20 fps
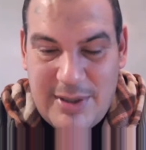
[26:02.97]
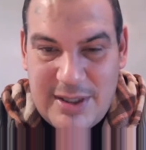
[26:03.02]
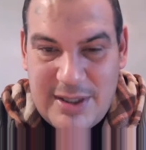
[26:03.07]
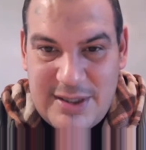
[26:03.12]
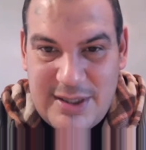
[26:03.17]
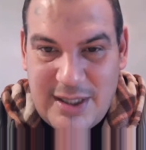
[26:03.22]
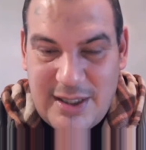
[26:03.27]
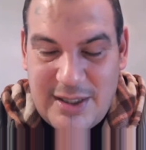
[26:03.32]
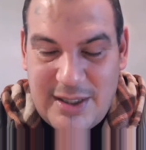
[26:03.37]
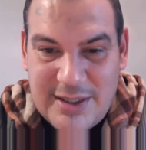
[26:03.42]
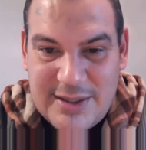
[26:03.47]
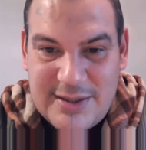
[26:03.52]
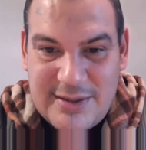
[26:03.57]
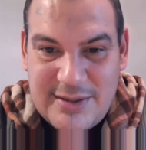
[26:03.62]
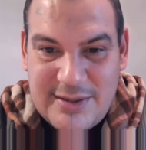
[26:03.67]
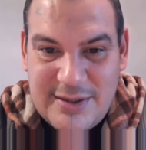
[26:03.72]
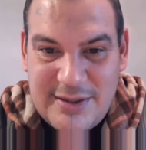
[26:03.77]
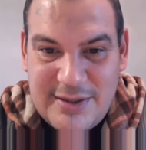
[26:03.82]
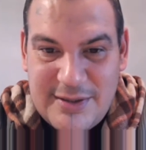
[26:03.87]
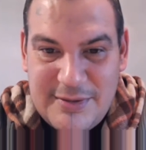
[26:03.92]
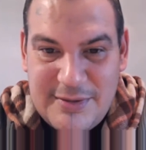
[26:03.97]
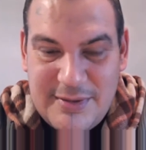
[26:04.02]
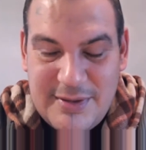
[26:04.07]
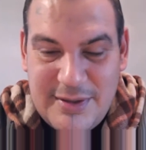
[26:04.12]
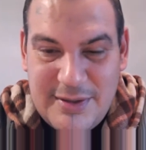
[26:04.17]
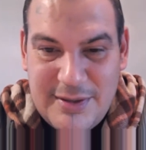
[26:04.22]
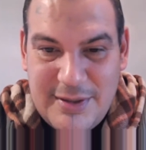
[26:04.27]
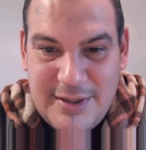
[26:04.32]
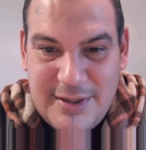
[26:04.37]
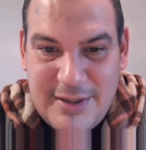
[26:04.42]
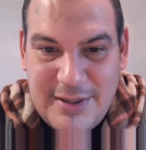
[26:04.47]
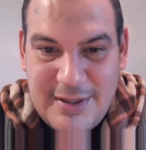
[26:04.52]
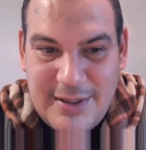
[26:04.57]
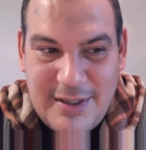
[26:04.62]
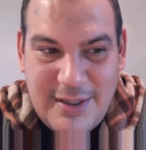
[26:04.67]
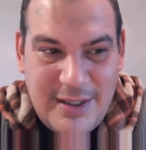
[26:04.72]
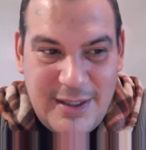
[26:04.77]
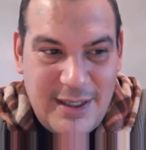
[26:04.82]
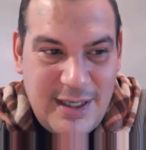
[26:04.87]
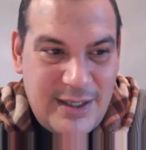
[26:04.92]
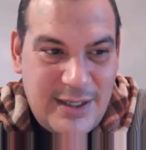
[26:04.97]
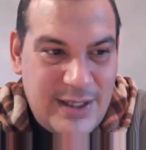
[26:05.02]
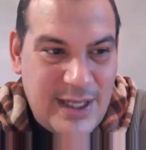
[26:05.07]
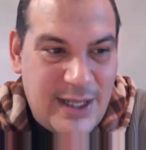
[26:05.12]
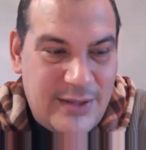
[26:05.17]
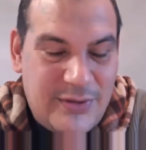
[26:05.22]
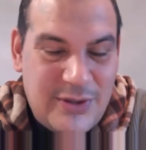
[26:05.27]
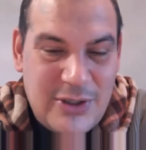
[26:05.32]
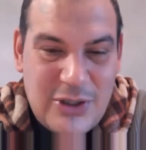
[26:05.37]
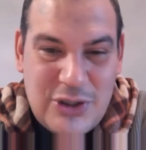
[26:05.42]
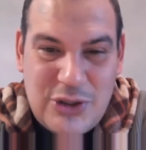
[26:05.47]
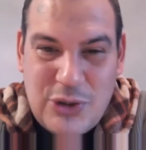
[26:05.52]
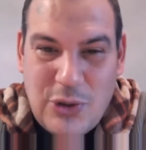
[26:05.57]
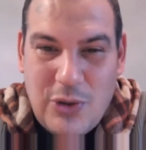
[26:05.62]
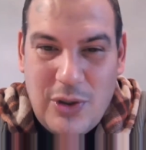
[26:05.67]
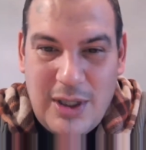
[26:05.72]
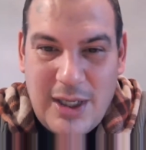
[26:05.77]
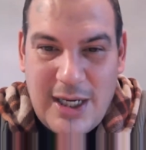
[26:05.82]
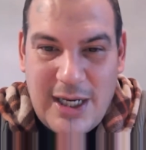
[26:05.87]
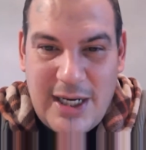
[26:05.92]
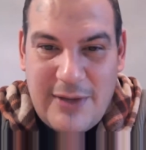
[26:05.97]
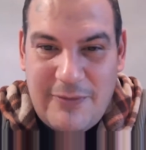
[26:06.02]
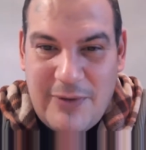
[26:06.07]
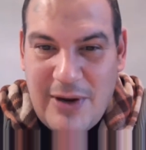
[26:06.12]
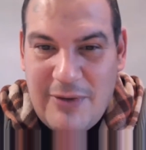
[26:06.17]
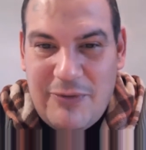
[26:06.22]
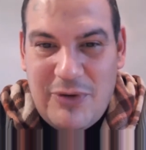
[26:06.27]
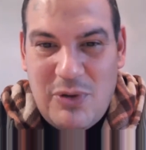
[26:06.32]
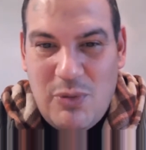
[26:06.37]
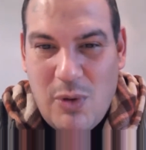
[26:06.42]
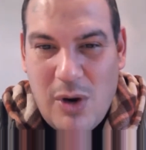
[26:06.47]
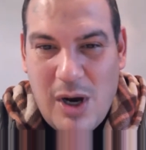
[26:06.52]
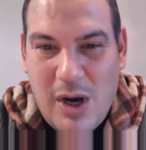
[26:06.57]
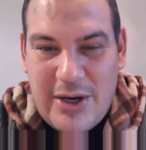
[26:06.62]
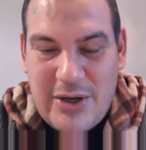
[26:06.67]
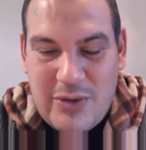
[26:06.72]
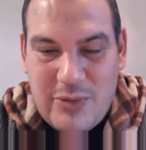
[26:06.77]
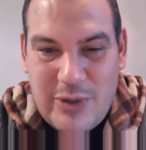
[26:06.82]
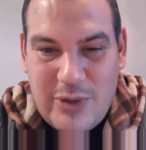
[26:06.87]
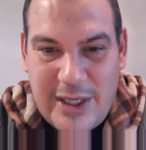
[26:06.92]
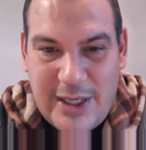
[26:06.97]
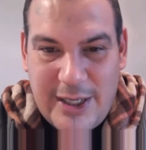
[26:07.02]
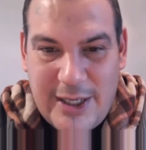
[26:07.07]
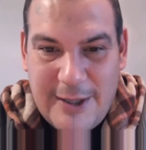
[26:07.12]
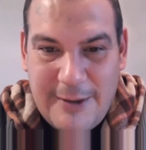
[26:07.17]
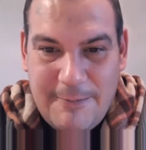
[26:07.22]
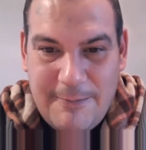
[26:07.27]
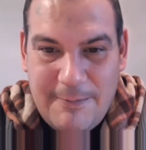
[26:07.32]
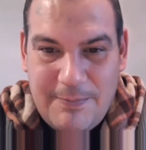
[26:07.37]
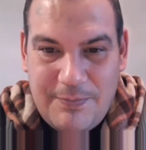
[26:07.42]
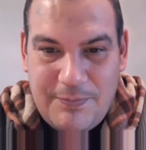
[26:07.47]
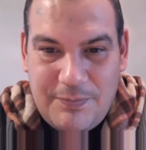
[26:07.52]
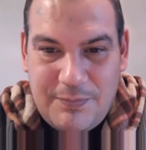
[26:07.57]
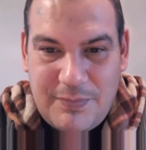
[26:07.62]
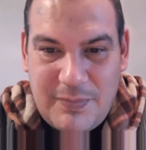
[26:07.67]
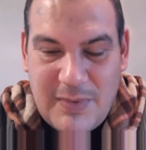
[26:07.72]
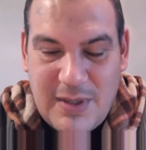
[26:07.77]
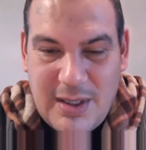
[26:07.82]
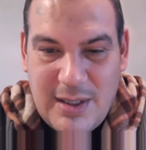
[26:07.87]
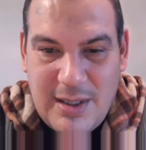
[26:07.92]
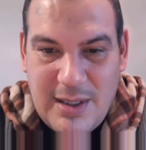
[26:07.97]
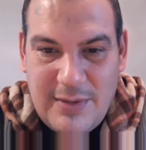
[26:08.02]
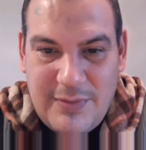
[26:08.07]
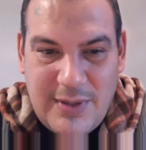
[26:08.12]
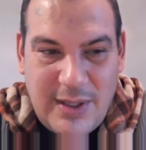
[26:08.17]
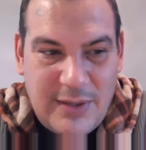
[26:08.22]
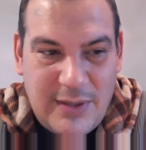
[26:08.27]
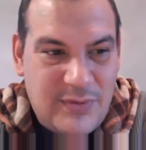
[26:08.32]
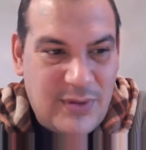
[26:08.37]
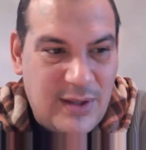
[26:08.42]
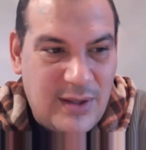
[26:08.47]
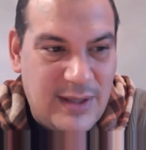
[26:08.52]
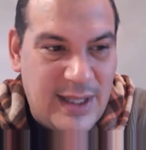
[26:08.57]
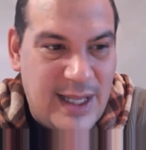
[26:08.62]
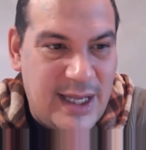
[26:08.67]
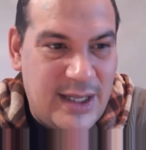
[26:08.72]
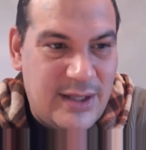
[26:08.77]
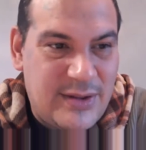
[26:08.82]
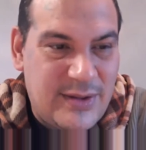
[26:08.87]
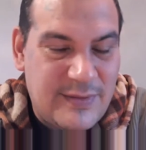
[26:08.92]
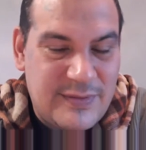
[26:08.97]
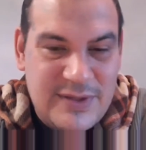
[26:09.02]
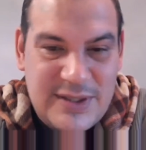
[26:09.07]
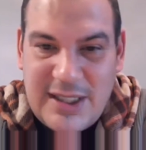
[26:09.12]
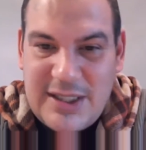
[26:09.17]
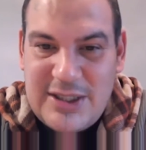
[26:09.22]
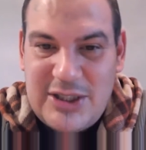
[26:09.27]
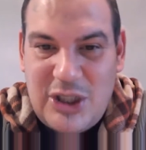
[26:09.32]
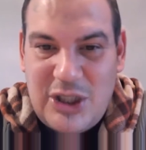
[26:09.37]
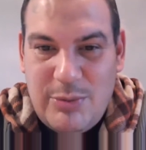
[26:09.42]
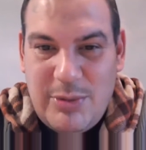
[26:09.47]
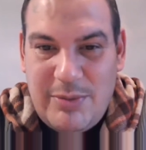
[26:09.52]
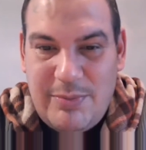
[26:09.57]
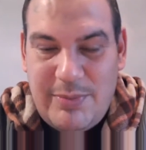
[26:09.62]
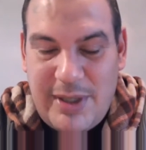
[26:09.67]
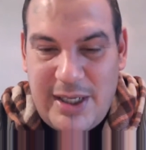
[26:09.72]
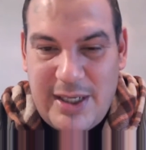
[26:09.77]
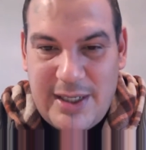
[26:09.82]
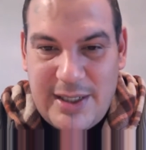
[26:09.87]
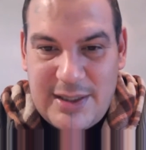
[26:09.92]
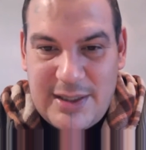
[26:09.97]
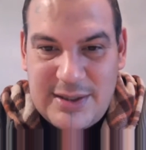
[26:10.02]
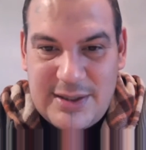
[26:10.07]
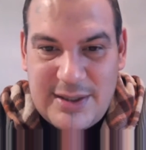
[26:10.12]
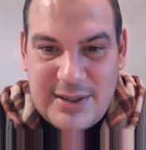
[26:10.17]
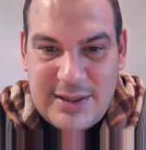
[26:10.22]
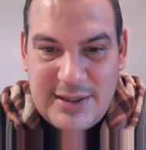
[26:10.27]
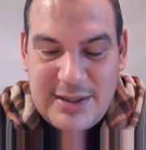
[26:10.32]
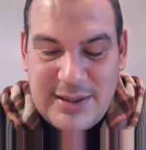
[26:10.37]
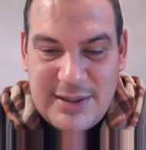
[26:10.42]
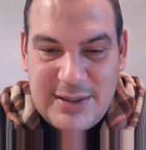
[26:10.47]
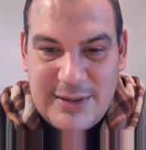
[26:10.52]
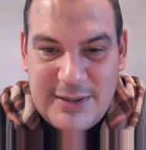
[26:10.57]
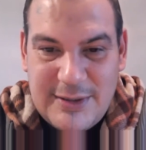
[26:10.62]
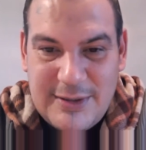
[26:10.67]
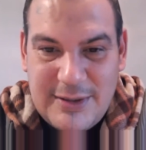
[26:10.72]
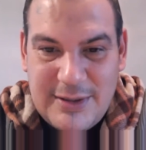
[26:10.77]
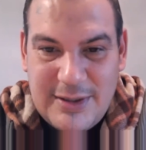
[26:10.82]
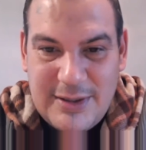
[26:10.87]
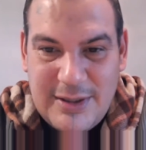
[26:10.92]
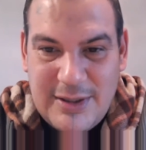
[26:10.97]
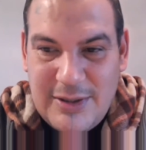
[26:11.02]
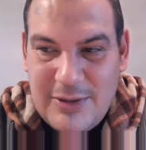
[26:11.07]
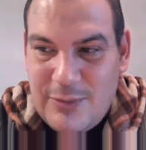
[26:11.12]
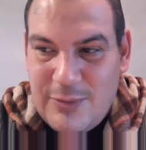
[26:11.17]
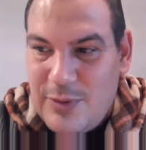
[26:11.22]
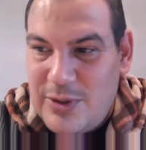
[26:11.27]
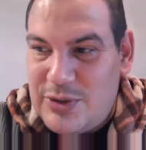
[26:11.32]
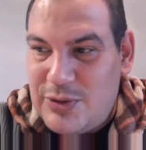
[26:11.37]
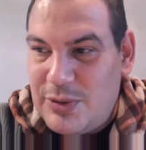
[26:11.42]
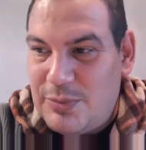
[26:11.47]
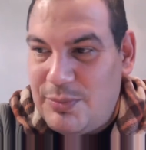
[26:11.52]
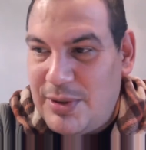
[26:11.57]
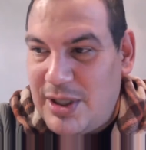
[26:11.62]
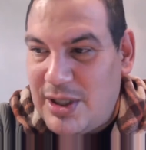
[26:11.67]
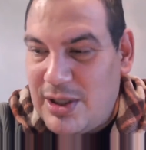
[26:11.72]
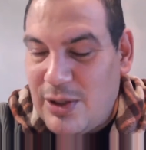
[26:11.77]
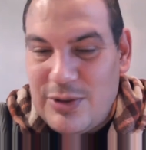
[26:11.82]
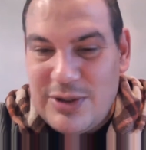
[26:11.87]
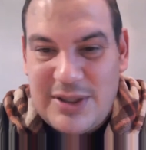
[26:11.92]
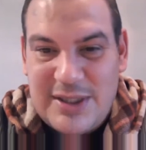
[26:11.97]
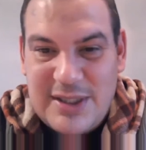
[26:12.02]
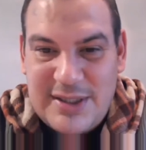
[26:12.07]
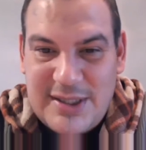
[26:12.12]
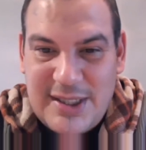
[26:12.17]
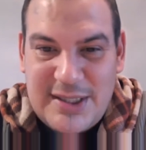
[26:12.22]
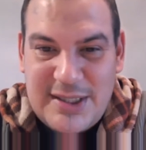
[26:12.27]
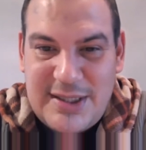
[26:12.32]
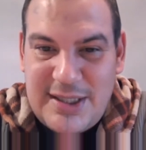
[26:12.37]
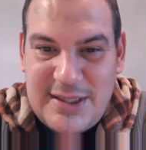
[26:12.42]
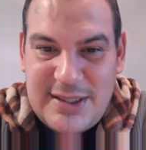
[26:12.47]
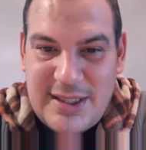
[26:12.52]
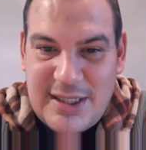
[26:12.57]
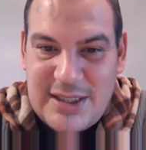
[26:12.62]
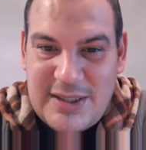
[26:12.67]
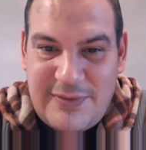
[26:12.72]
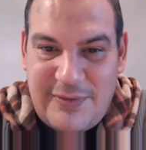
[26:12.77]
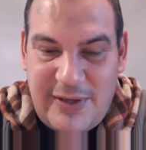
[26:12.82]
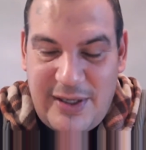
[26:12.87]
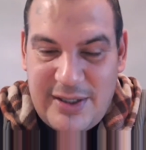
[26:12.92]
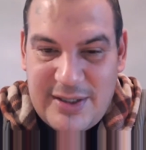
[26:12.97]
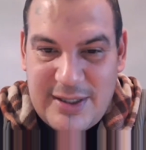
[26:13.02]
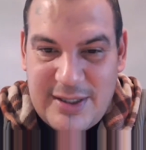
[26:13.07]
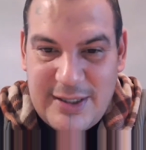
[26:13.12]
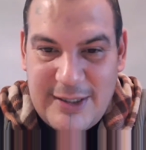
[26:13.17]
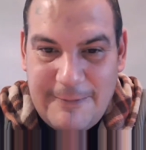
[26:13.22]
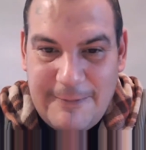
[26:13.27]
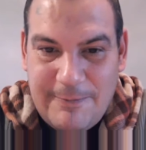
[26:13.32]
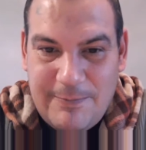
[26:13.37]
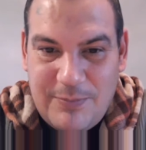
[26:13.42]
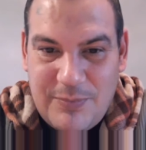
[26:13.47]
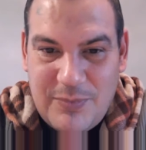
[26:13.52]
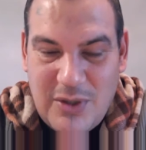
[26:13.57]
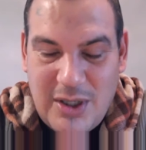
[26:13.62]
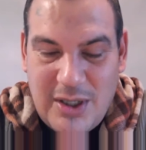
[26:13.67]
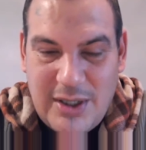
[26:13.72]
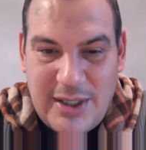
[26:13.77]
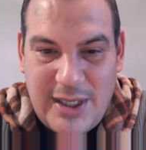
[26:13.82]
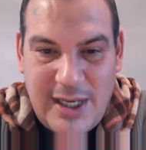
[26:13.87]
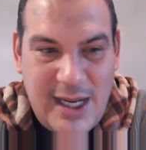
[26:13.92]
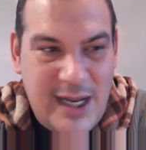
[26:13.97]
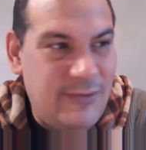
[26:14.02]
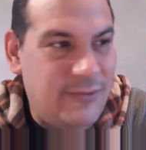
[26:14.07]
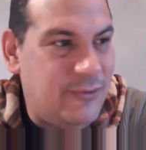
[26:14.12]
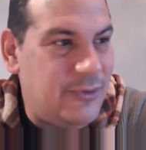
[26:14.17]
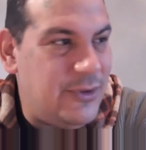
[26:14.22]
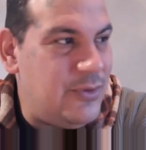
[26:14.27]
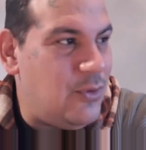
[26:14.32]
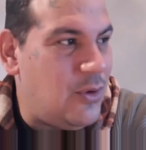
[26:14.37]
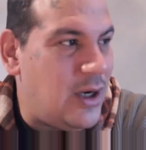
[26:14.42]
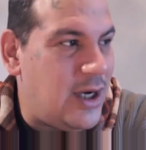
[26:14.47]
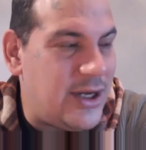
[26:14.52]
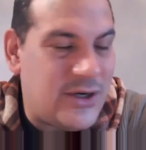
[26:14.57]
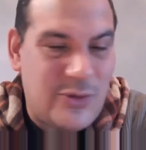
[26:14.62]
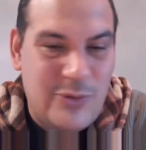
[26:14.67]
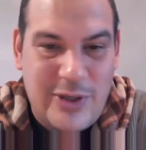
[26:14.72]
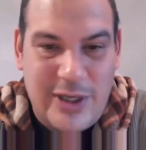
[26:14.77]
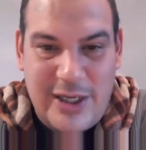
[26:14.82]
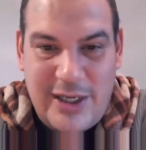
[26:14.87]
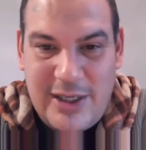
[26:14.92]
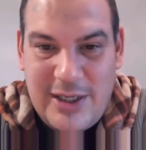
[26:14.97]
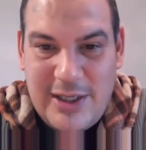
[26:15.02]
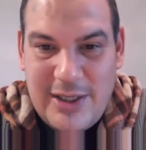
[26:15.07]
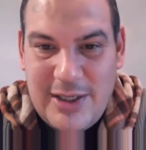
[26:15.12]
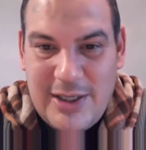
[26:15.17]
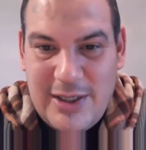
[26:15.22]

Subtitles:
and sickness, and that the shoreline of every waterway, that the length of 6 human beings, which would be close to 66 feet on every waterway,